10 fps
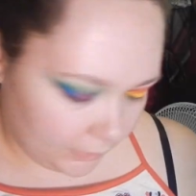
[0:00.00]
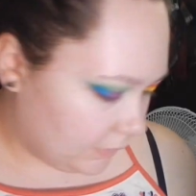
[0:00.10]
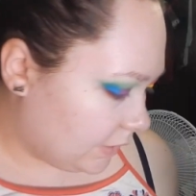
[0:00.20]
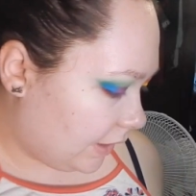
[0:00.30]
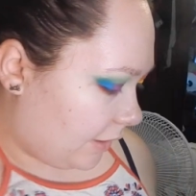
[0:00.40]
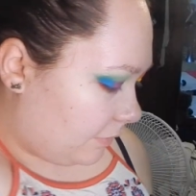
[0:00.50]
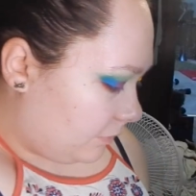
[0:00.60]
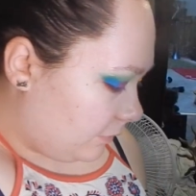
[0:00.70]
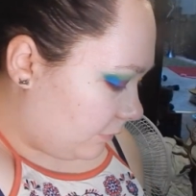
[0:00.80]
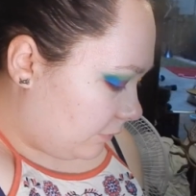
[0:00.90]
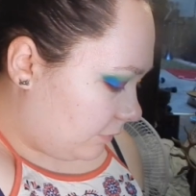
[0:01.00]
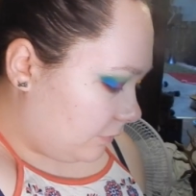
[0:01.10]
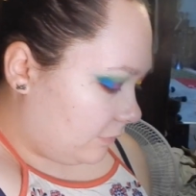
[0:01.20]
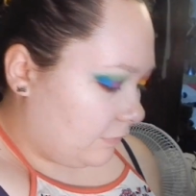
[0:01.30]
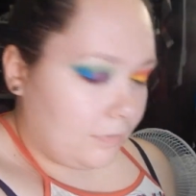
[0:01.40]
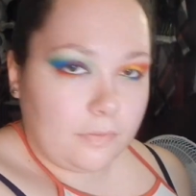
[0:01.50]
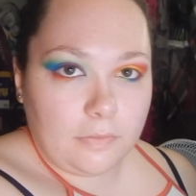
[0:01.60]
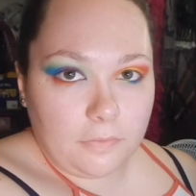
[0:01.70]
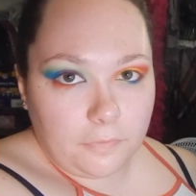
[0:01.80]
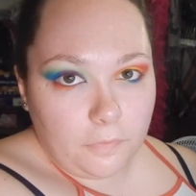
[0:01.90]
So now,
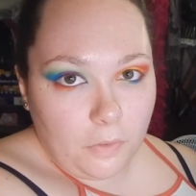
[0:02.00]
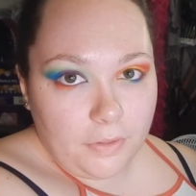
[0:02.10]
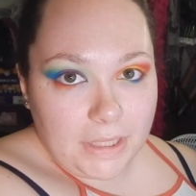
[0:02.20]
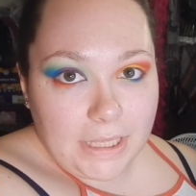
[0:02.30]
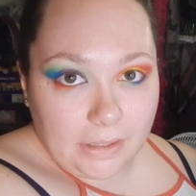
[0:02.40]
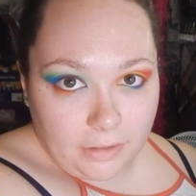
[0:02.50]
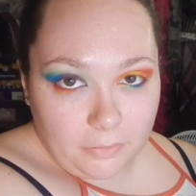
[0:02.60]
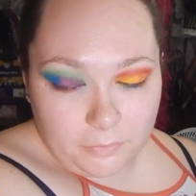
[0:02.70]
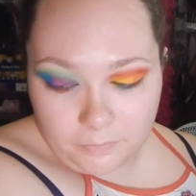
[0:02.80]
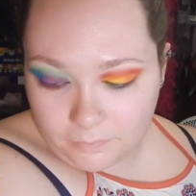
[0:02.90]
for the yellow,